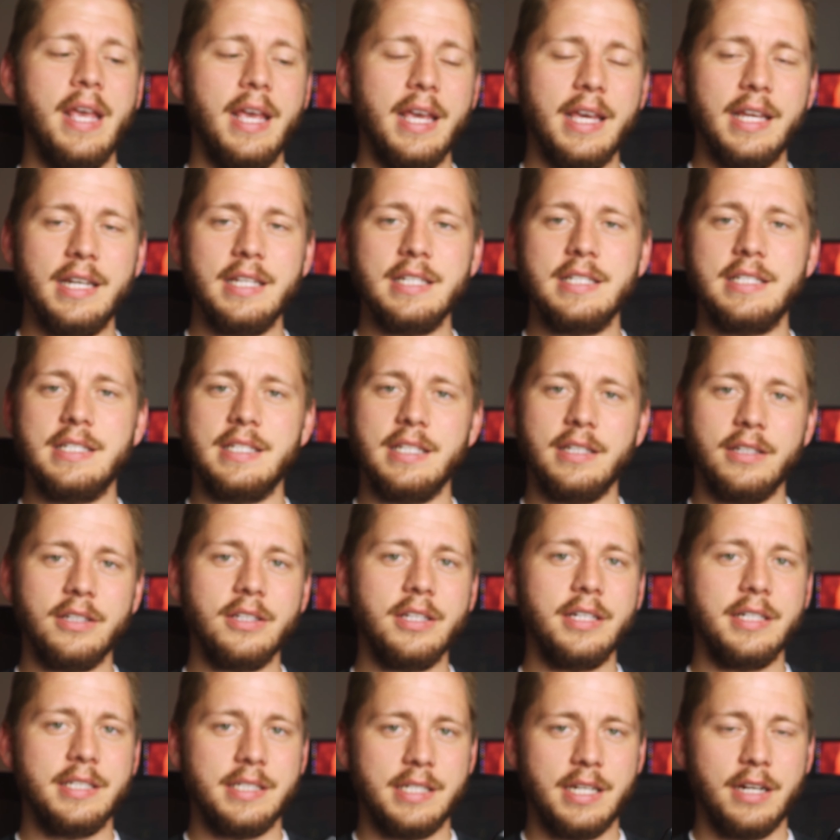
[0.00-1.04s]
It is still
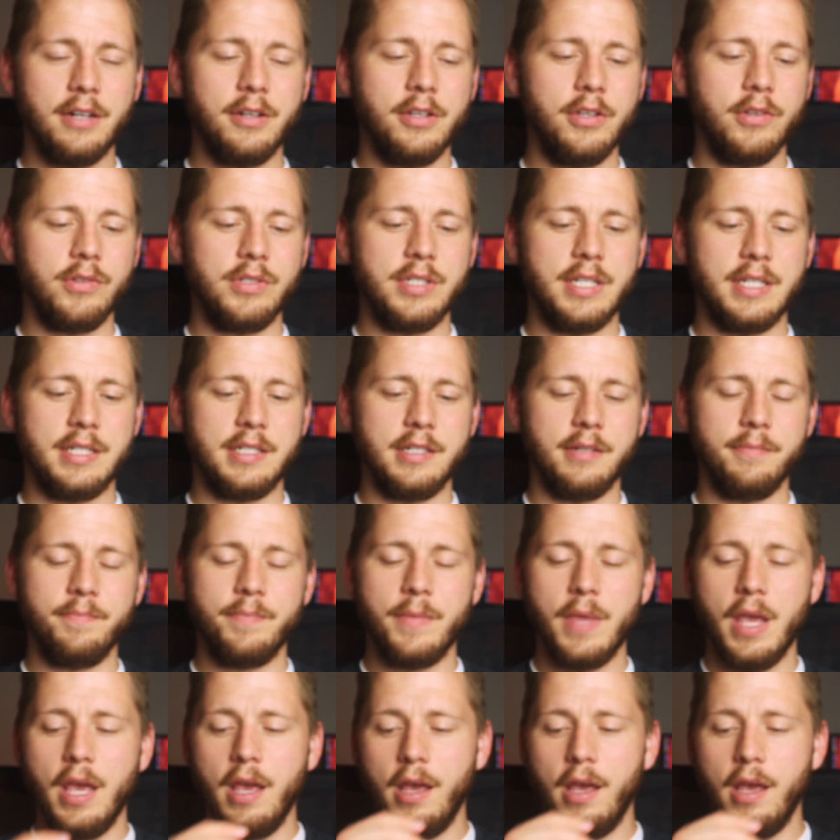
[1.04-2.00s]
a stereo system.